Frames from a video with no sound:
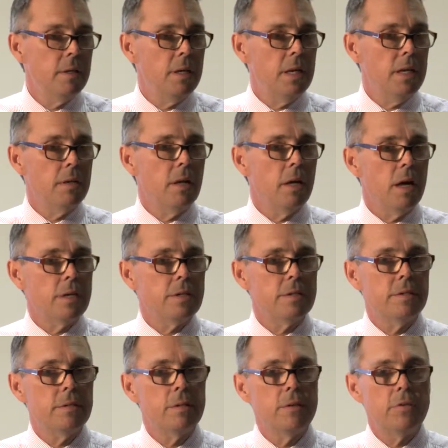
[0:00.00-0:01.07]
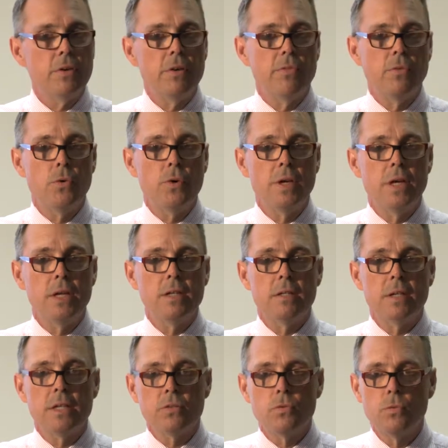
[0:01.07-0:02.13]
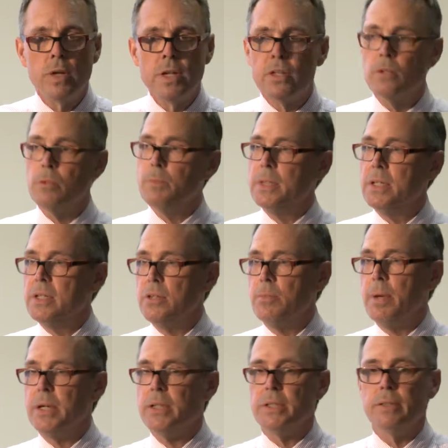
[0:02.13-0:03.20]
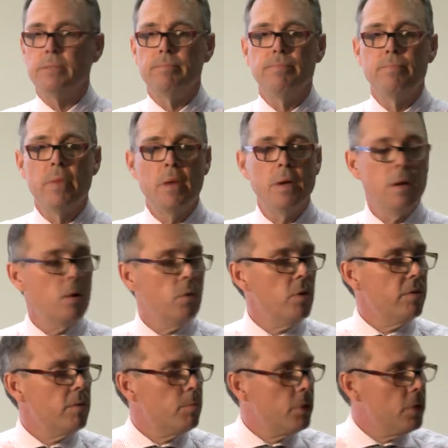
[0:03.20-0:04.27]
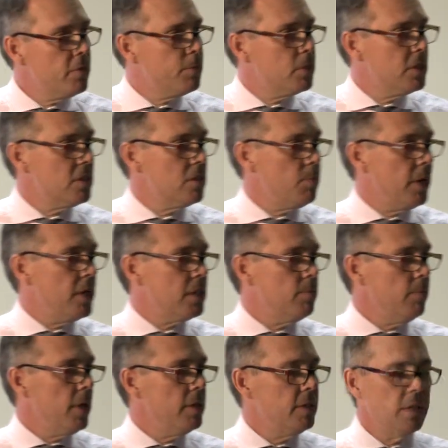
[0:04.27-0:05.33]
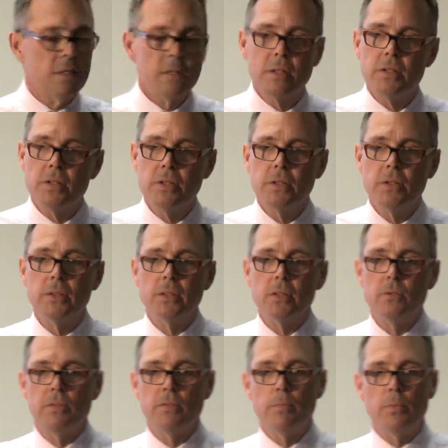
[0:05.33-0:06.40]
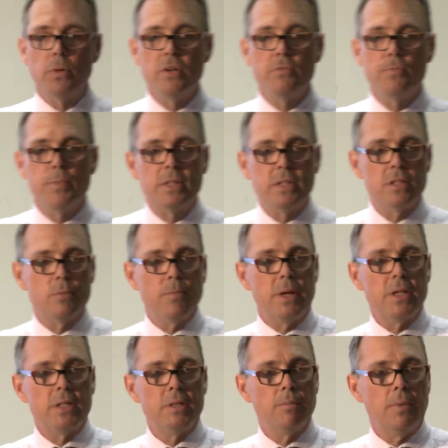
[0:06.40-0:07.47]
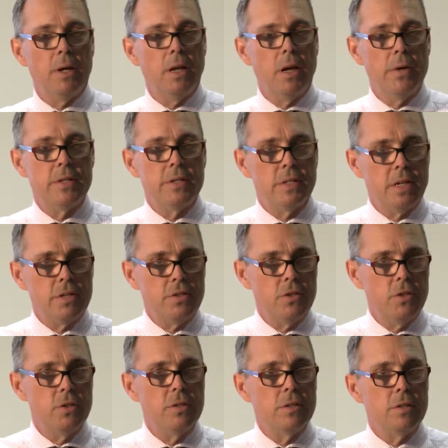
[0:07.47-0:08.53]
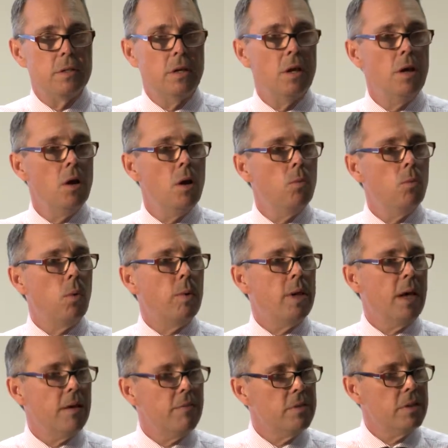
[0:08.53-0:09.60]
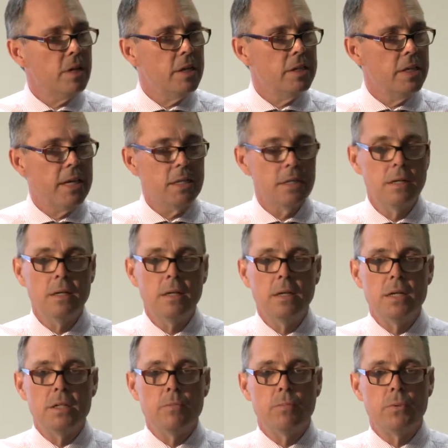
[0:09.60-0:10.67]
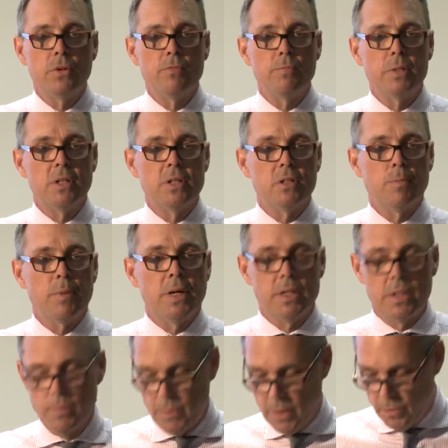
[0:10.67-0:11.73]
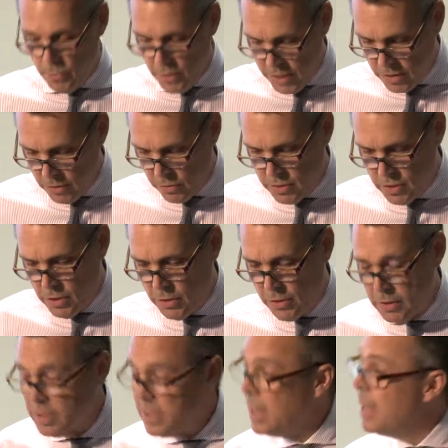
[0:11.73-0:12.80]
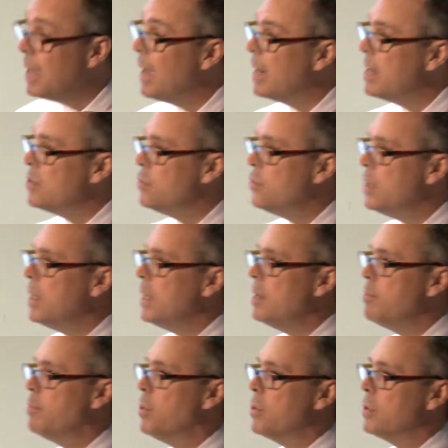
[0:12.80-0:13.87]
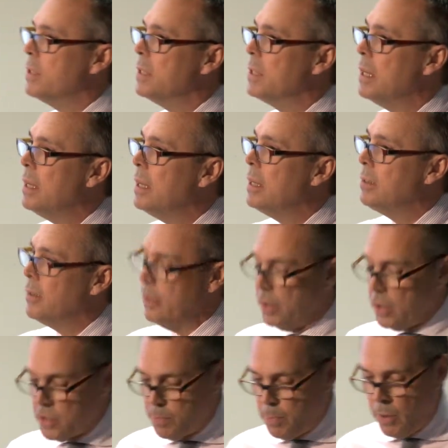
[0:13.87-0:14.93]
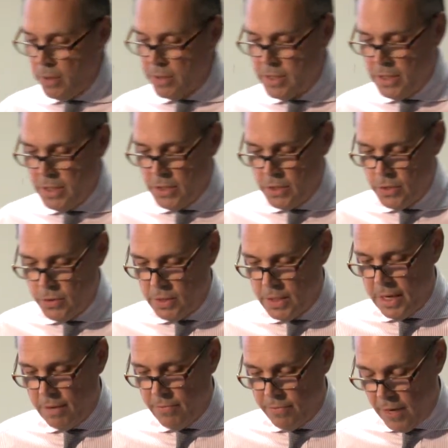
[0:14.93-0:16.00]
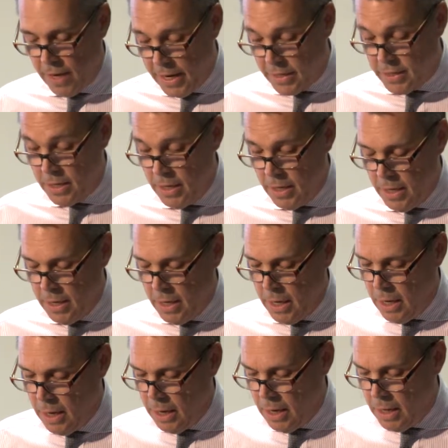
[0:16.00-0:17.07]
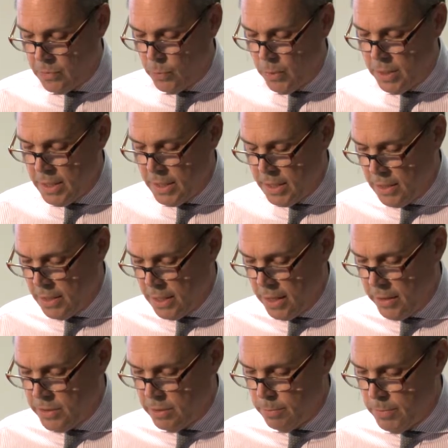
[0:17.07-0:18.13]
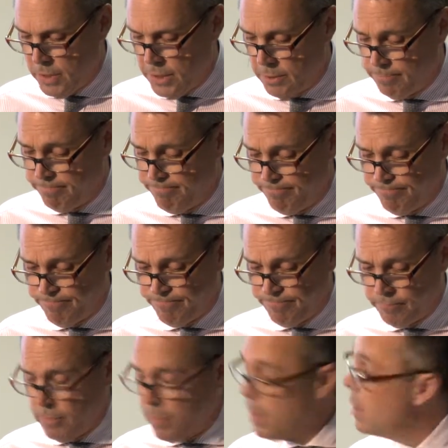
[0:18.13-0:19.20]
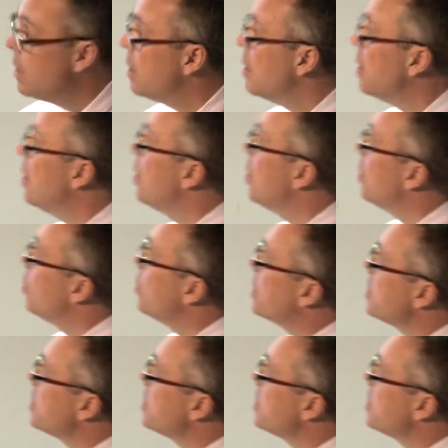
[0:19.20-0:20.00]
in the last 3 or 4 years, it's regional participation. We've improved participation by Indigenous students, we've improved participation by low SES students. What we haven't done yet is improve participation by regional students. And it's really important that those policy issues get flagged as we did in our submission. We